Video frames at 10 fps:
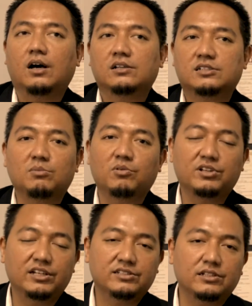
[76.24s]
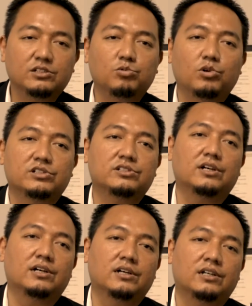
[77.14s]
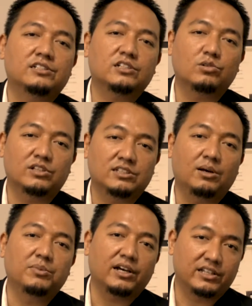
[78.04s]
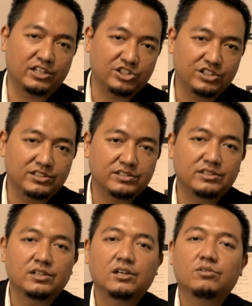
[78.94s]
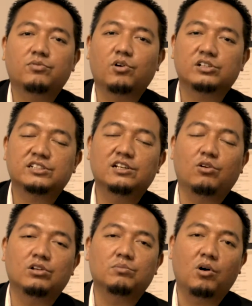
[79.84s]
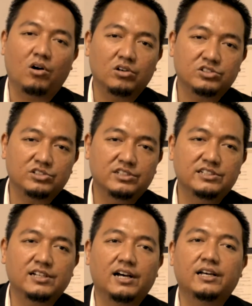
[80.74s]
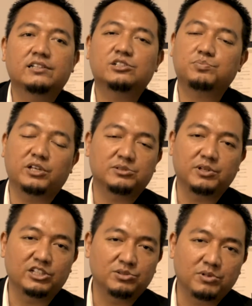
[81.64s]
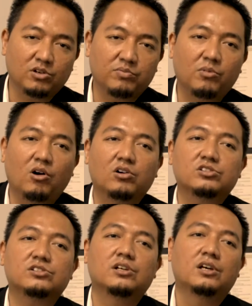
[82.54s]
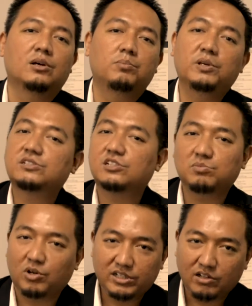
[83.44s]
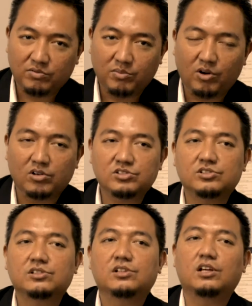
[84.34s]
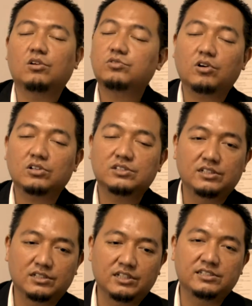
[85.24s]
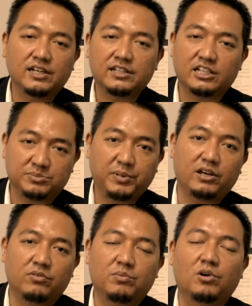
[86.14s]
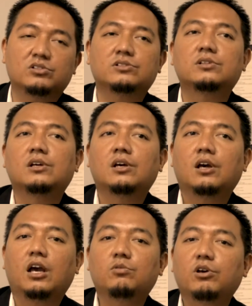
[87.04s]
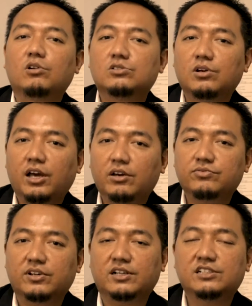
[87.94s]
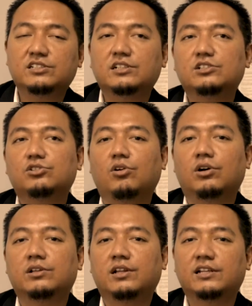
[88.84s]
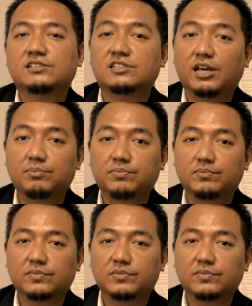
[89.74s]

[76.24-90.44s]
Some of the research was research on Islamic architectures, focusing on mosque design, space management of mosque, business model of mosque, and of course the design aspect of mosque. And we also have a research on landscape,